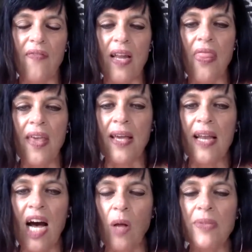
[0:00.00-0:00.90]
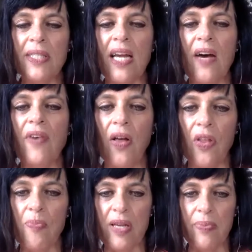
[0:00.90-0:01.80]
And I think it helps to have
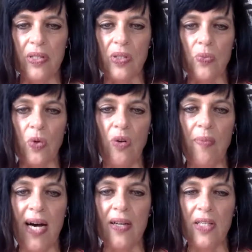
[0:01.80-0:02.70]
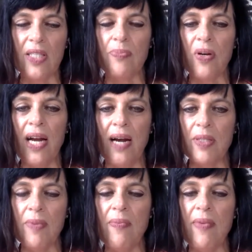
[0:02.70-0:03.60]
other people as role models, perhaps
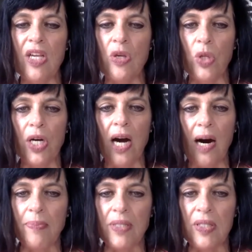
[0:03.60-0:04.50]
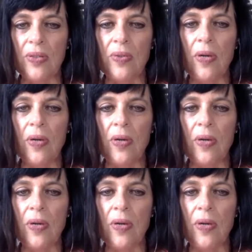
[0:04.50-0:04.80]
maybe that you look up to,